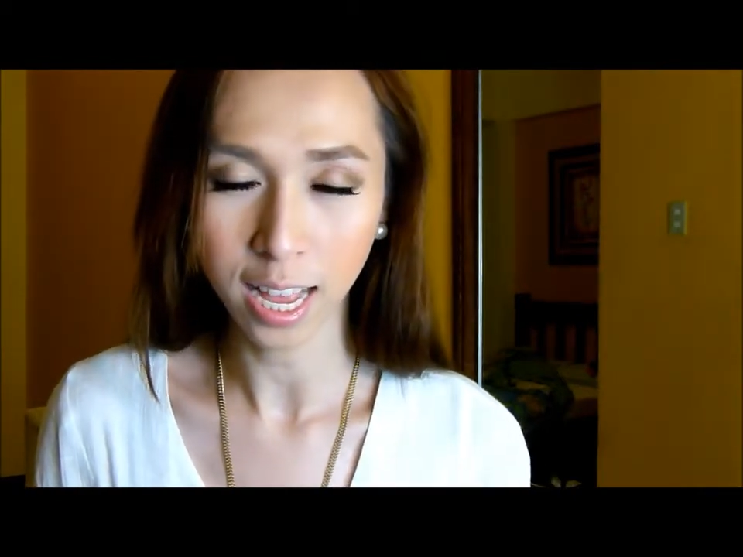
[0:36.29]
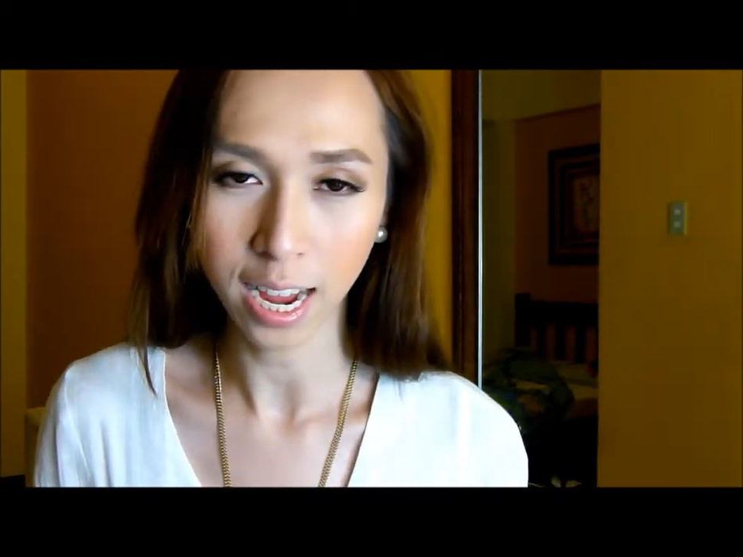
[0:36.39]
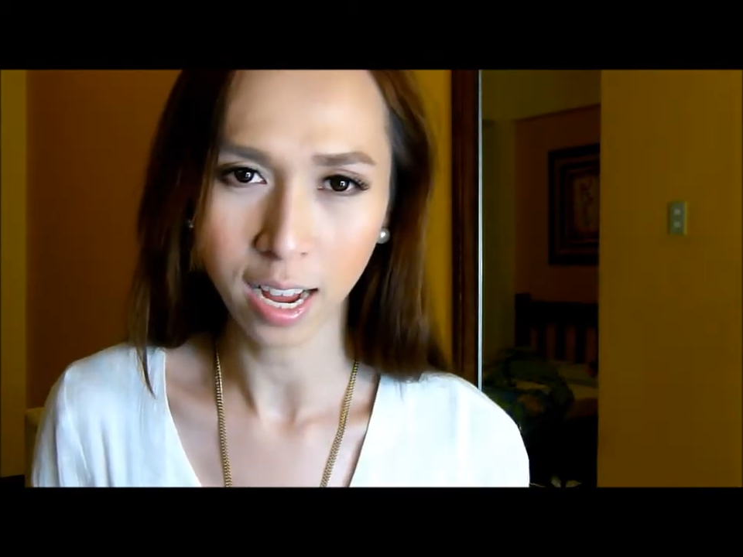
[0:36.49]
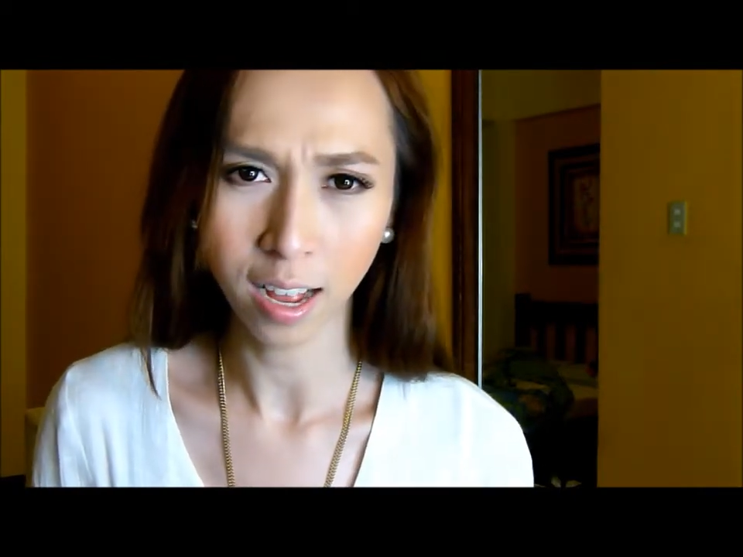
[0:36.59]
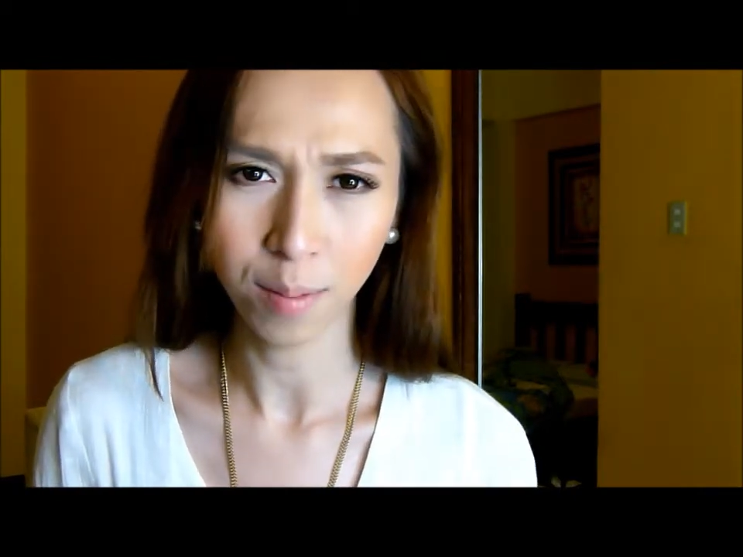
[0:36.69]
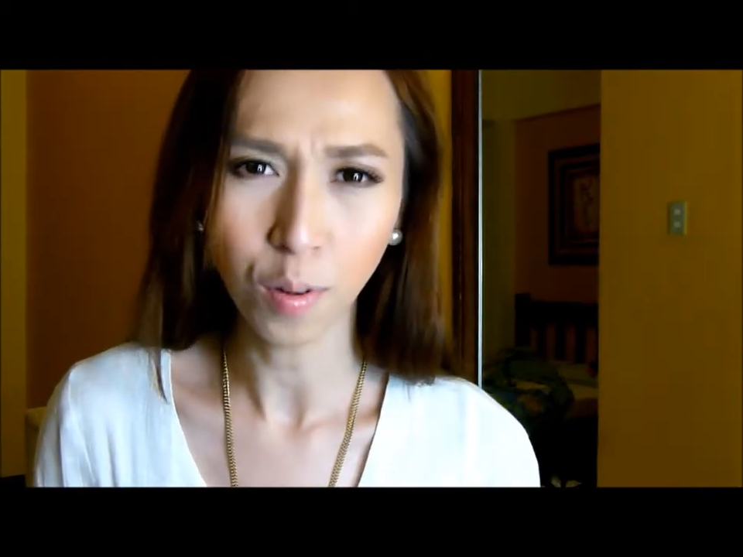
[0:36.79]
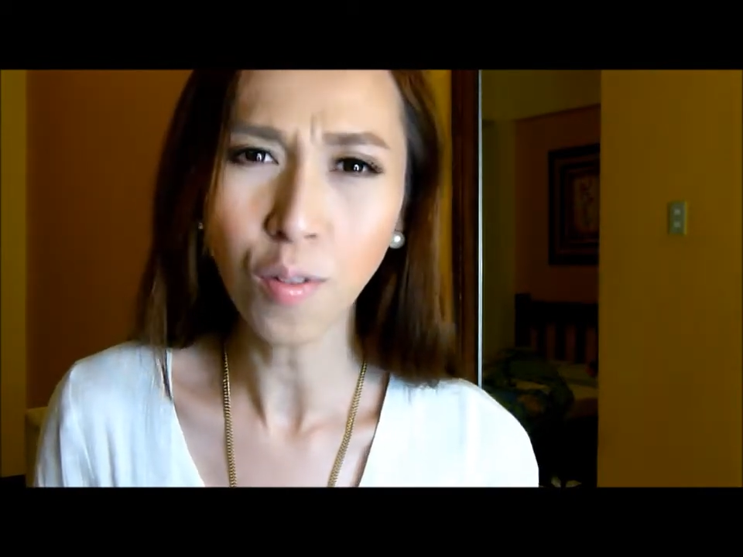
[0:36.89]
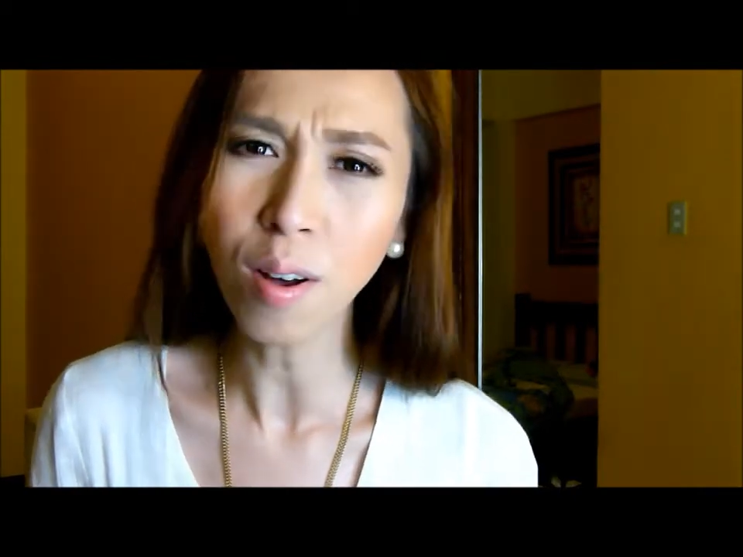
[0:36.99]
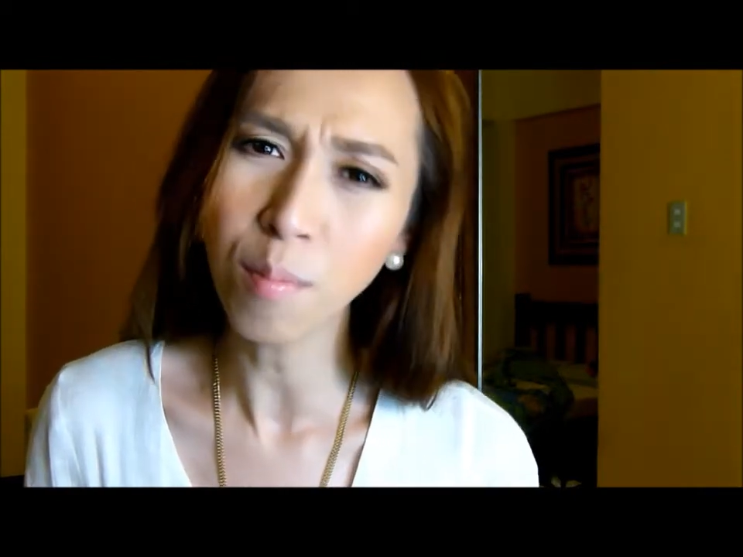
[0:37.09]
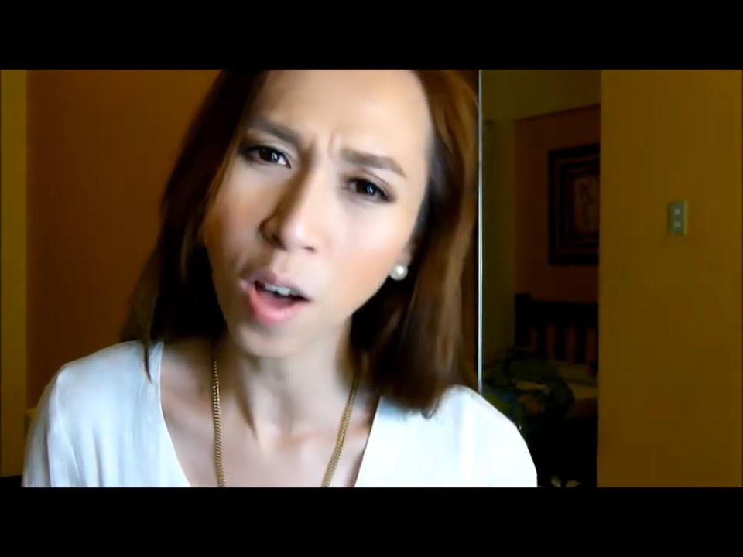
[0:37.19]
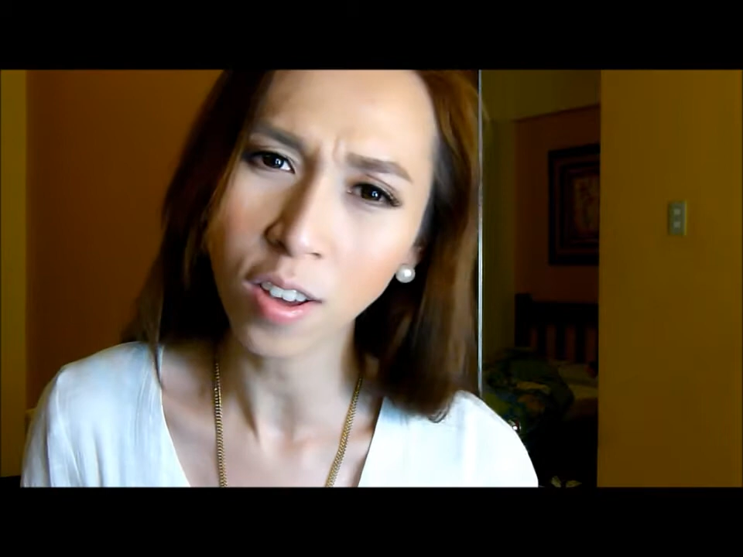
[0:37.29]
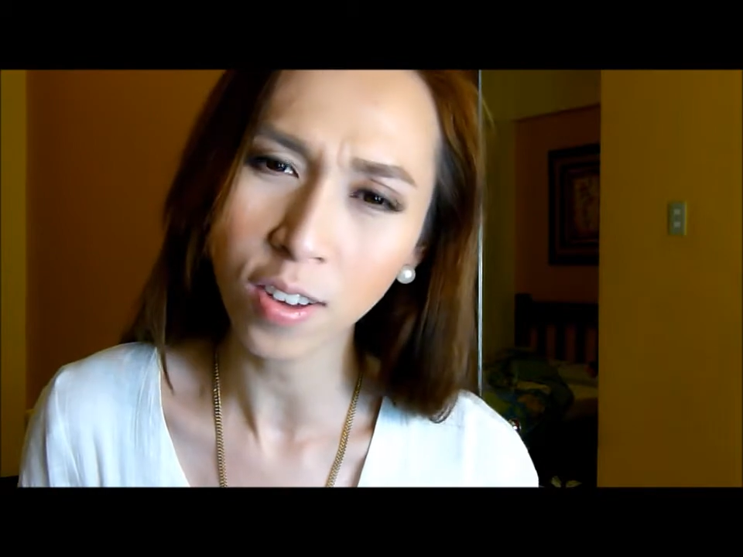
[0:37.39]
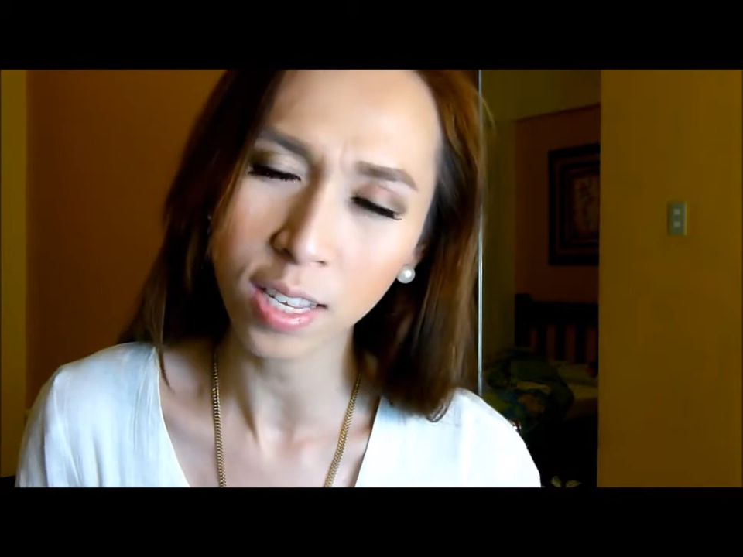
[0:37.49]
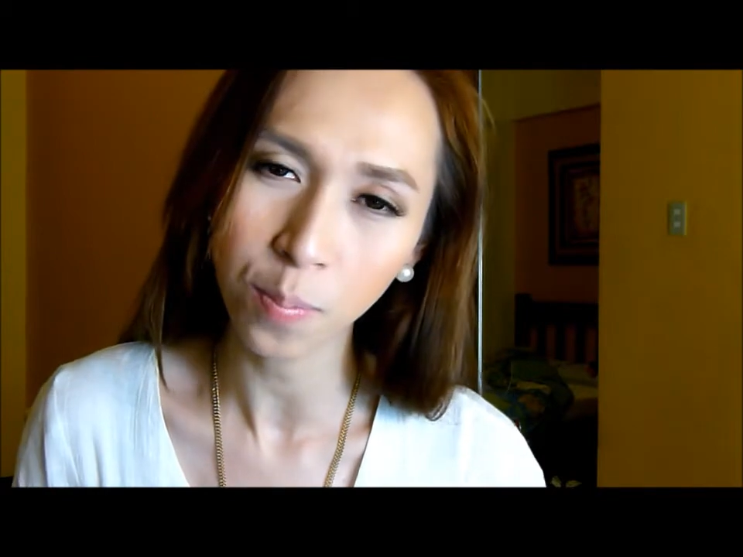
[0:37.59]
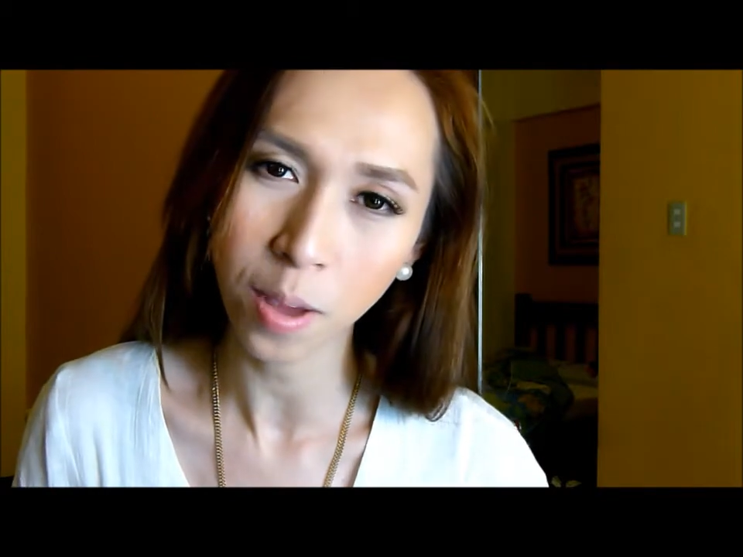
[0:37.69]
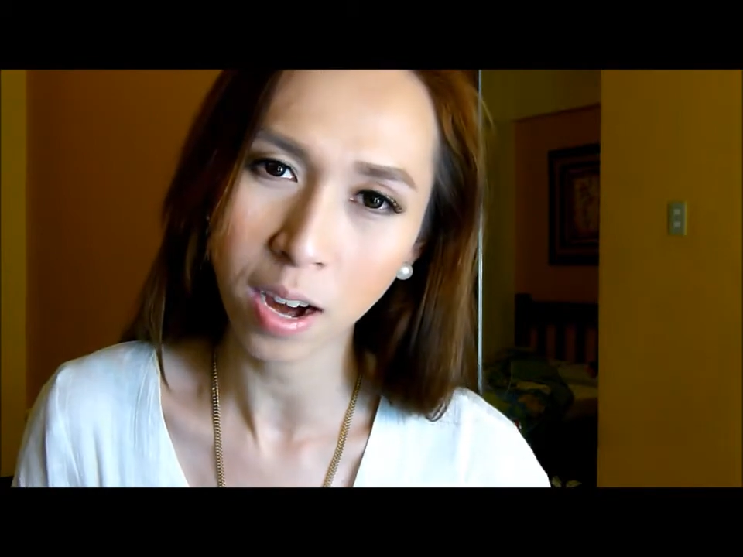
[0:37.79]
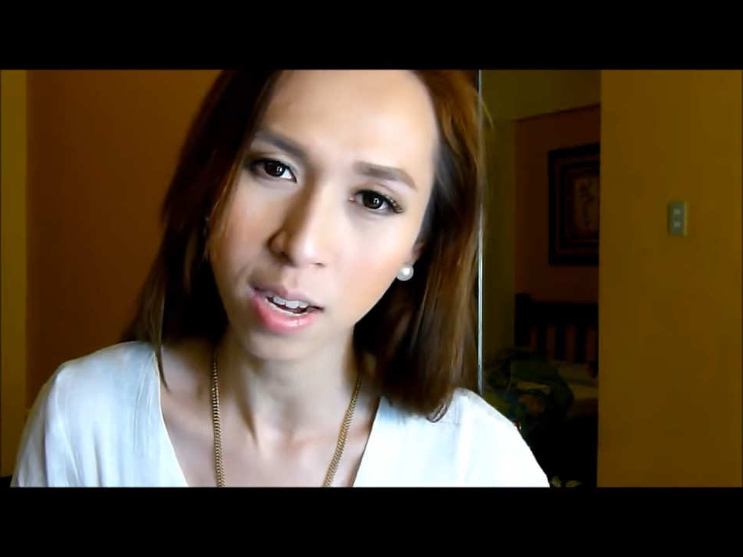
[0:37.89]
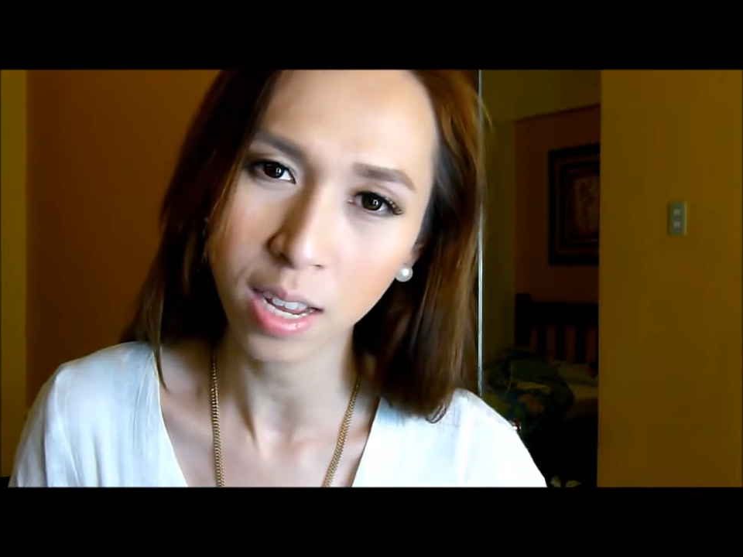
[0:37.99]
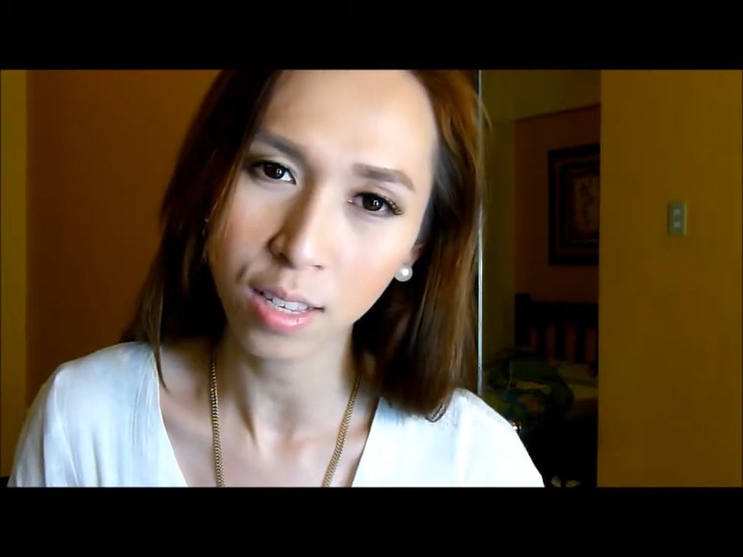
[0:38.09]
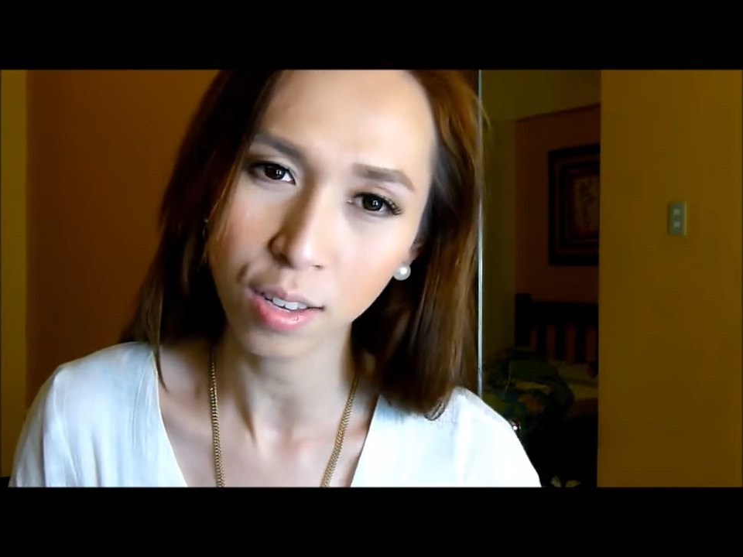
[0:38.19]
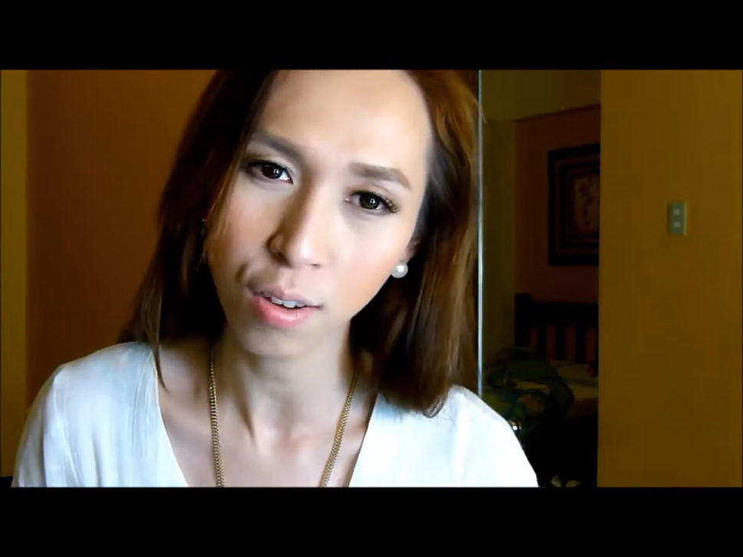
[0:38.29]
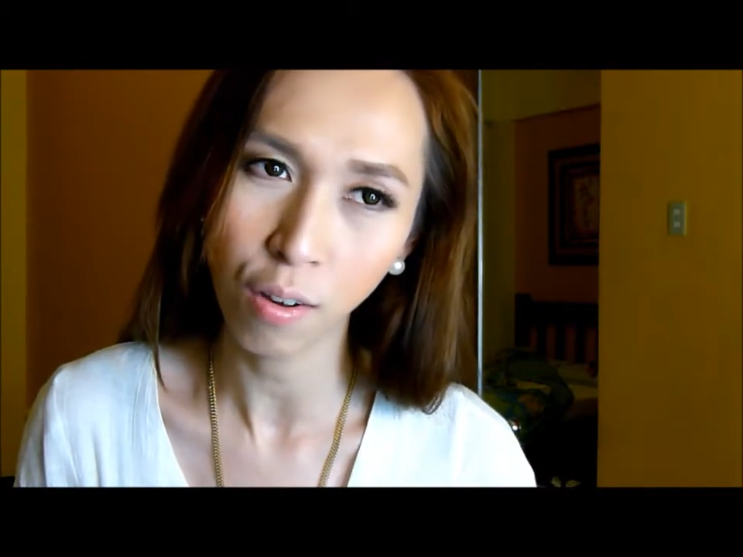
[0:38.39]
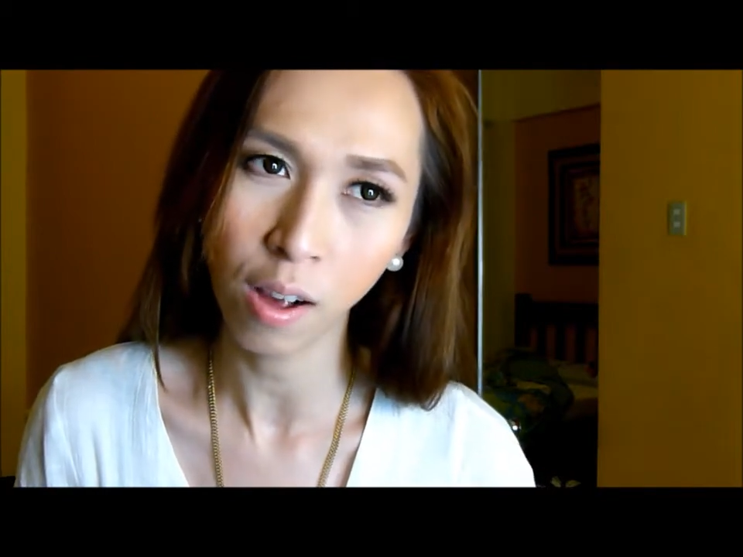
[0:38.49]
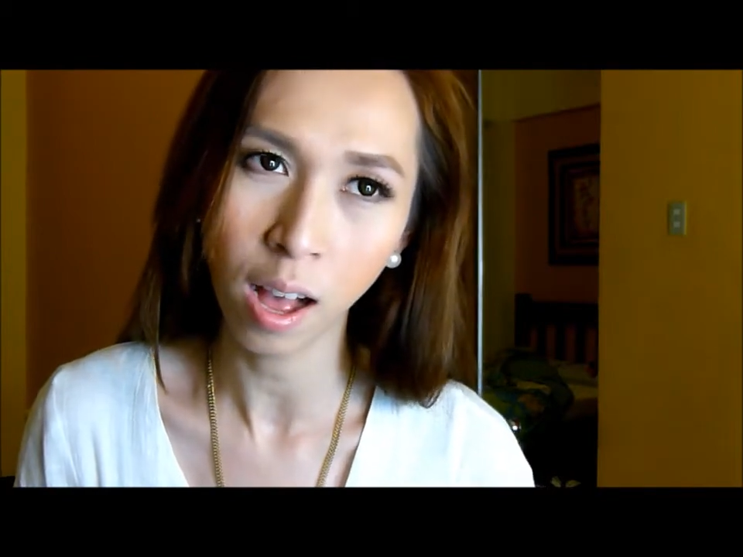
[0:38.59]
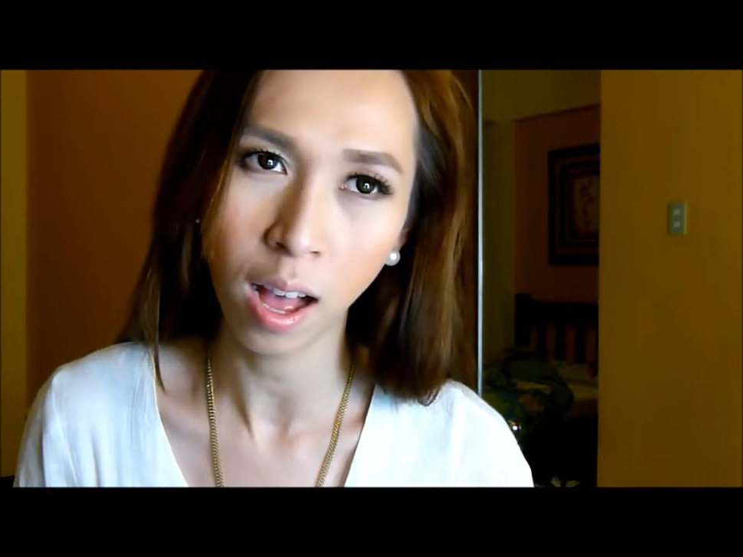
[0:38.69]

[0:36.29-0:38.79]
Like, who among you experienced yung